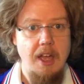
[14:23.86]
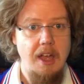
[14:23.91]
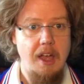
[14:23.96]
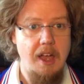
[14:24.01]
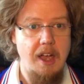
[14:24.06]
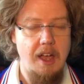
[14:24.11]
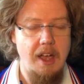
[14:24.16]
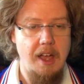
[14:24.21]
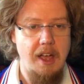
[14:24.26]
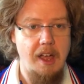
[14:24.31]

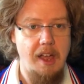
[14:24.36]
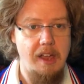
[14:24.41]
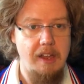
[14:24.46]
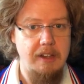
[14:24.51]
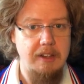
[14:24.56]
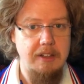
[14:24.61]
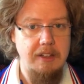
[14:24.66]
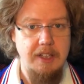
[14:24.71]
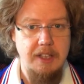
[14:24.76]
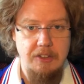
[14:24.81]
uh,
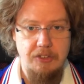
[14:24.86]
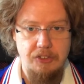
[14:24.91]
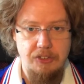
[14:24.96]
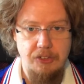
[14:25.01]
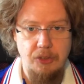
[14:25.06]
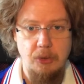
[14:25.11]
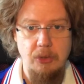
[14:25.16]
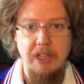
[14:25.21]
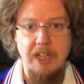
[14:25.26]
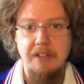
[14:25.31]
they are
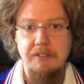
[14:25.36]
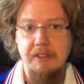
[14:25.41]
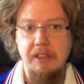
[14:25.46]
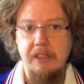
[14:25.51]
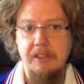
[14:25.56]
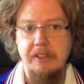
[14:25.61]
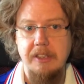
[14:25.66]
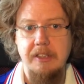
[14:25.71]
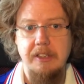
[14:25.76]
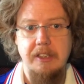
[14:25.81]
so level
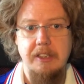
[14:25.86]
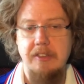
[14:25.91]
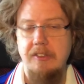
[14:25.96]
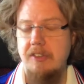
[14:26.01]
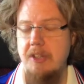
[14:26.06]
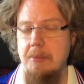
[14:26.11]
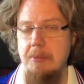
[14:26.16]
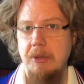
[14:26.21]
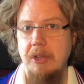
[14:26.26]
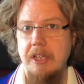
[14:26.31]
that in the
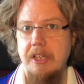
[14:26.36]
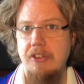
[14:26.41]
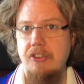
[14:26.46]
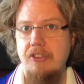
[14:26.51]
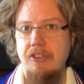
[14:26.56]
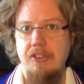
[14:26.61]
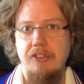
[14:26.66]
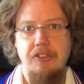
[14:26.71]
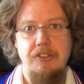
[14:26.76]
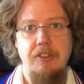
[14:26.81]

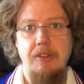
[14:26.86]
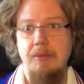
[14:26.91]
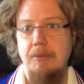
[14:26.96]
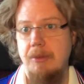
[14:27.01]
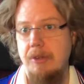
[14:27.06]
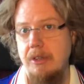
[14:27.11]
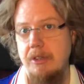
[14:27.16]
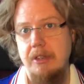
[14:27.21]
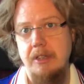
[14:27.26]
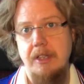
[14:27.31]
simulations
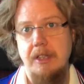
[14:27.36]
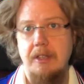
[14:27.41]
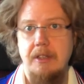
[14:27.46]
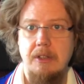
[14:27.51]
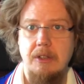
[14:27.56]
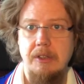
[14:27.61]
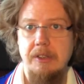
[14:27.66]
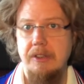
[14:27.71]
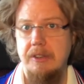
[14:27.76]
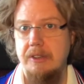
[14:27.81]
one uh,
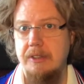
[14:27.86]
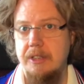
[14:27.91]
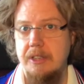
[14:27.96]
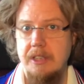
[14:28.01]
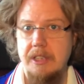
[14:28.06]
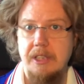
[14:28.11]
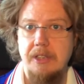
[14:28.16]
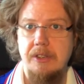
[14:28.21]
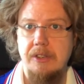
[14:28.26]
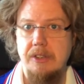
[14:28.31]

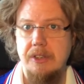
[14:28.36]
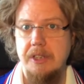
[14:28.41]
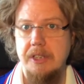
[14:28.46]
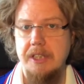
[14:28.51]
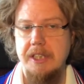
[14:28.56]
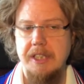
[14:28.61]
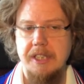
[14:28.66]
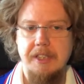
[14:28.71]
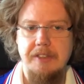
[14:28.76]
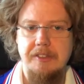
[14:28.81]
or, or,
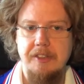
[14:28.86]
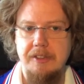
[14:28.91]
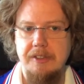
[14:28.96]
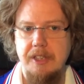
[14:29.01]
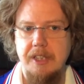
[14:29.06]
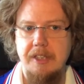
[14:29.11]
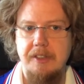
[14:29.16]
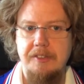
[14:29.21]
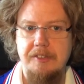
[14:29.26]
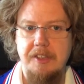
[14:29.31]
the other uh,
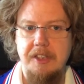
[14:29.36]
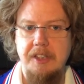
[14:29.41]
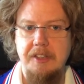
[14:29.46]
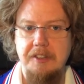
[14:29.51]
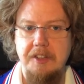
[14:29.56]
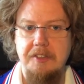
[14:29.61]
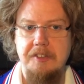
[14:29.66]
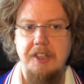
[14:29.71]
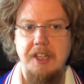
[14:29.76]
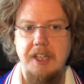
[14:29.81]
is,
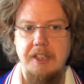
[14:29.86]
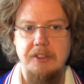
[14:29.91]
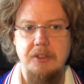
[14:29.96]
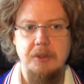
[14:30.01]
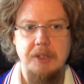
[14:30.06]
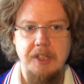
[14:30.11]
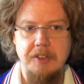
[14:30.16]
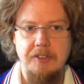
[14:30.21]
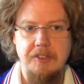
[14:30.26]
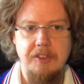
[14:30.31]
is ahead. You
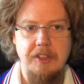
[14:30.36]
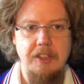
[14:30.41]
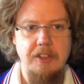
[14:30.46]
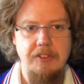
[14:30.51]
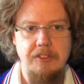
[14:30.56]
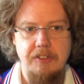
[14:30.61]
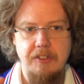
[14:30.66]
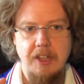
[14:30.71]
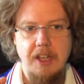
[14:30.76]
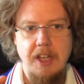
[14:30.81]
can see
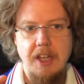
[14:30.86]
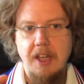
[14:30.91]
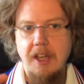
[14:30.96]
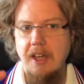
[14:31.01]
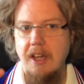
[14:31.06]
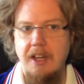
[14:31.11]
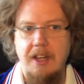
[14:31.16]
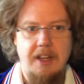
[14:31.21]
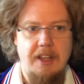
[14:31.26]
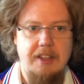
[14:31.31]
this
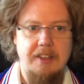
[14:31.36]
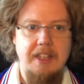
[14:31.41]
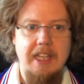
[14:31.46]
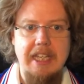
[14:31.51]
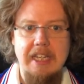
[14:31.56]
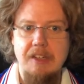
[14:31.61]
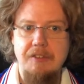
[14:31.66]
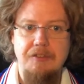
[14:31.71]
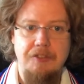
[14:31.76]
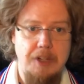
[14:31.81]
uh,
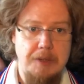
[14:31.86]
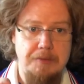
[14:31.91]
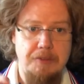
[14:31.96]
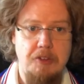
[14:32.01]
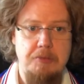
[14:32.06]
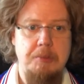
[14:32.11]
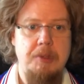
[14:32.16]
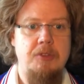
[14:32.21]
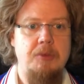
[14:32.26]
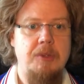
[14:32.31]
daily
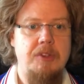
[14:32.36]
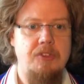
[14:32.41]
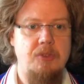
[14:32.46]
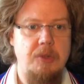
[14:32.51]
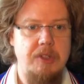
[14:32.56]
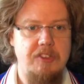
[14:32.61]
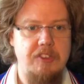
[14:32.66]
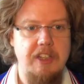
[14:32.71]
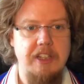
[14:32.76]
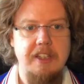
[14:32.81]
flip-flop between
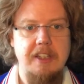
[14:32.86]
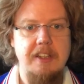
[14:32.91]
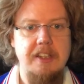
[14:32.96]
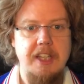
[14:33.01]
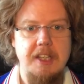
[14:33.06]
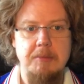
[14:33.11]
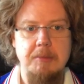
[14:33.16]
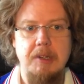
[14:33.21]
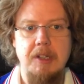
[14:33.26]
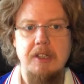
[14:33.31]
Switzerland and
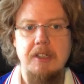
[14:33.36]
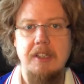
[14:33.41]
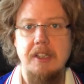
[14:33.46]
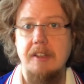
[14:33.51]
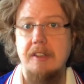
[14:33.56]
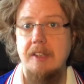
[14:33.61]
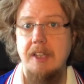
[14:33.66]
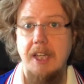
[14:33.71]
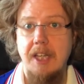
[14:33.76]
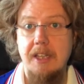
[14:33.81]
Denmark
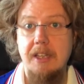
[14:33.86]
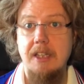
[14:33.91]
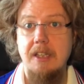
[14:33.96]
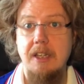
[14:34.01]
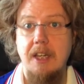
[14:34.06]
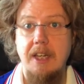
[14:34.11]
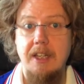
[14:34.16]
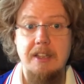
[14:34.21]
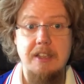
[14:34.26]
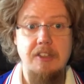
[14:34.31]
that at,
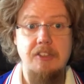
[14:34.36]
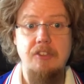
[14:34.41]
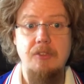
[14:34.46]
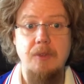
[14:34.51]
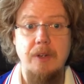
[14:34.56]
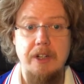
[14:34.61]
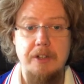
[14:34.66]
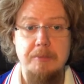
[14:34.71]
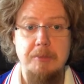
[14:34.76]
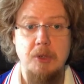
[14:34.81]
the, at this
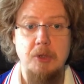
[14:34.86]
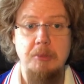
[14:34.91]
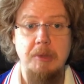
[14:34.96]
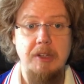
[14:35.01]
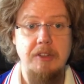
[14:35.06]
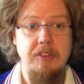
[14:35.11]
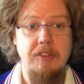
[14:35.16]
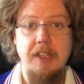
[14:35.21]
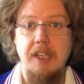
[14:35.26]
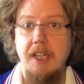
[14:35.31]
very
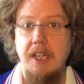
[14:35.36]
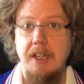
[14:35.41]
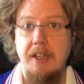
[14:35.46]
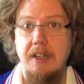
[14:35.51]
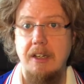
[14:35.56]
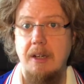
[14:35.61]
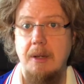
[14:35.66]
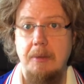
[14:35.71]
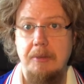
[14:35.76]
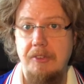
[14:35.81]
moment they
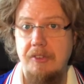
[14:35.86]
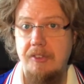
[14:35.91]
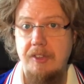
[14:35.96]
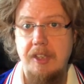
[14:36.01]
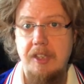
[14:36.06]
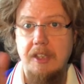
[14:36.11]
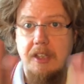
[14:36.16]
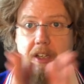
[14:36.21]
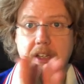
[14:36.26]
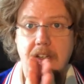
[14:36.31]
are
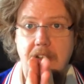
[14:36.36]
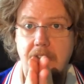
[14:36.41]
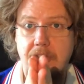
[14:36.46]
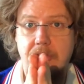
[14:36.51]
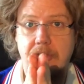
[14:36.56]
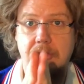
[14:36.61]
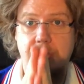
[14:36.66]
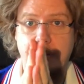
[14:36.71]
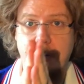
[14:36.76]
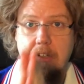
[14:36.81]
seen
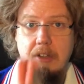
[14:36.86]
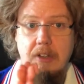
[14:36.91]
as